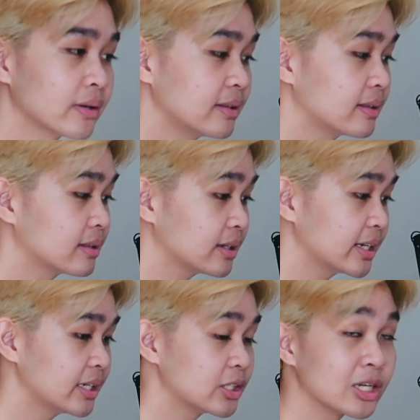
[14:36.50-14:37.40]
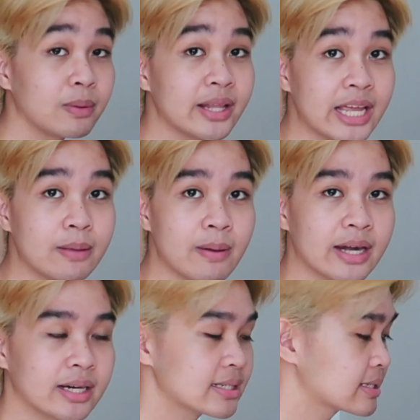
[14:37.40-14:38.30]
the 3 AA
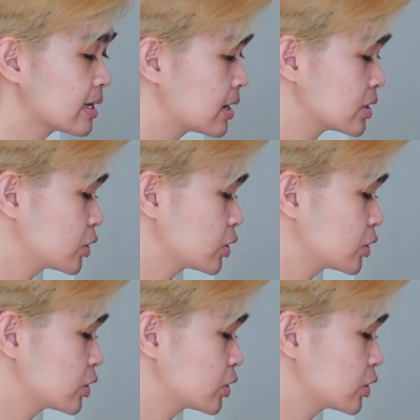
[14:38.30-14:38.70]
batteries. So